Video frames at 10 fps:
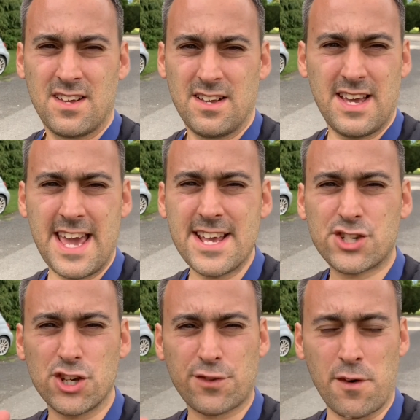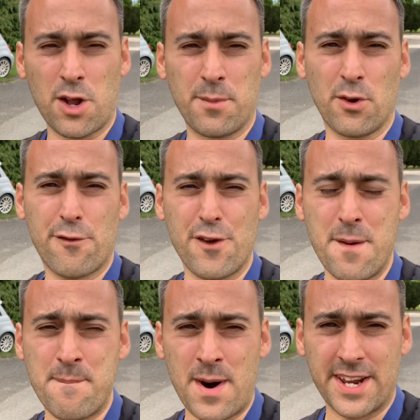it's just phenomenal. For the
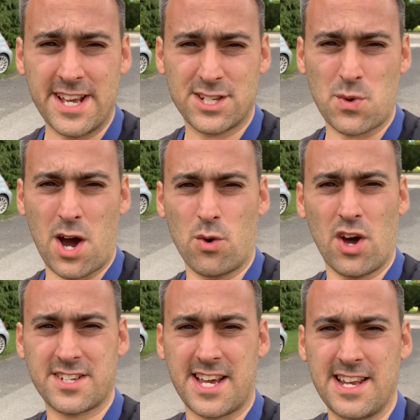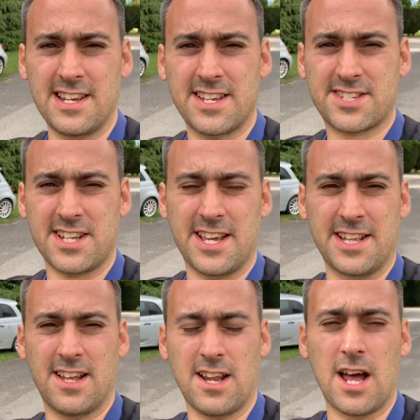money as well, like I say,
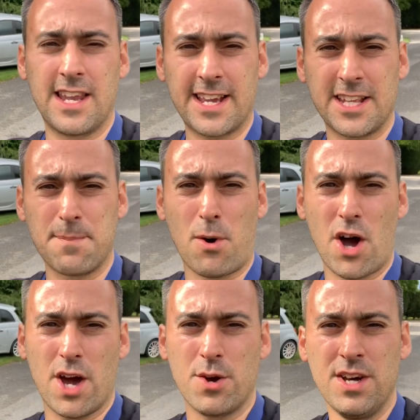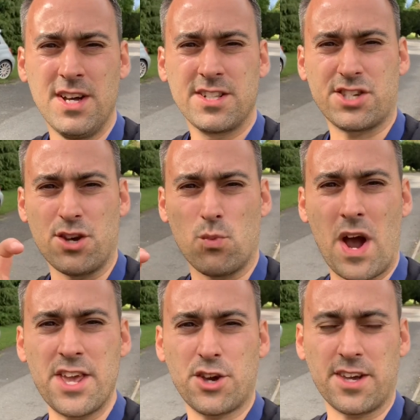link in the bio to where
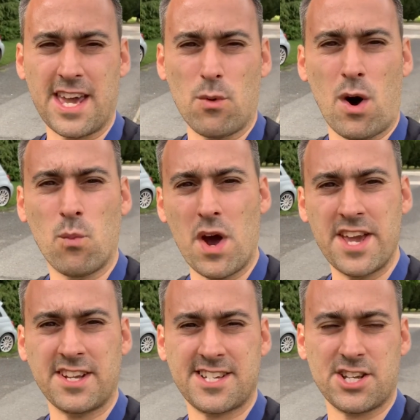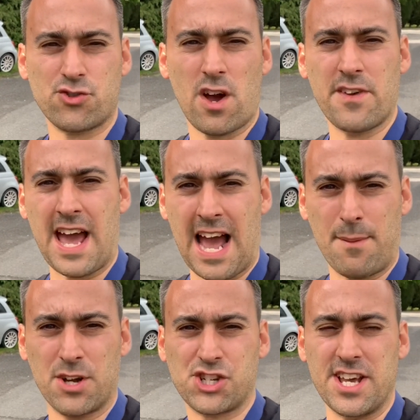you can get one, where you can test drive it, how
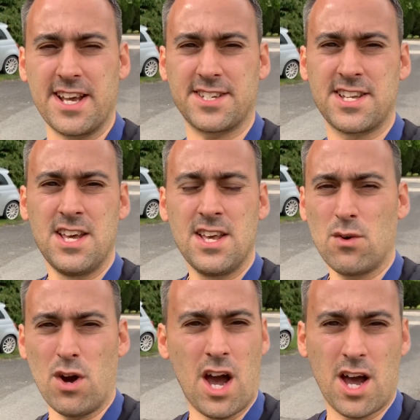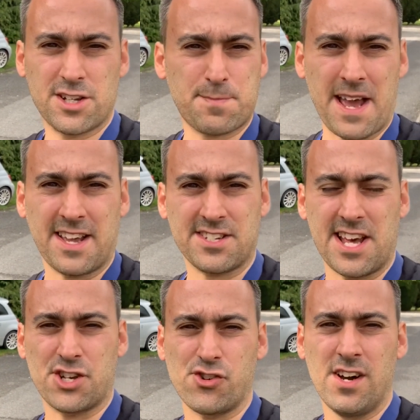much it is, spec,
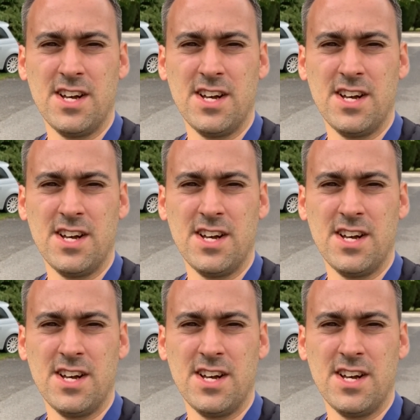etc.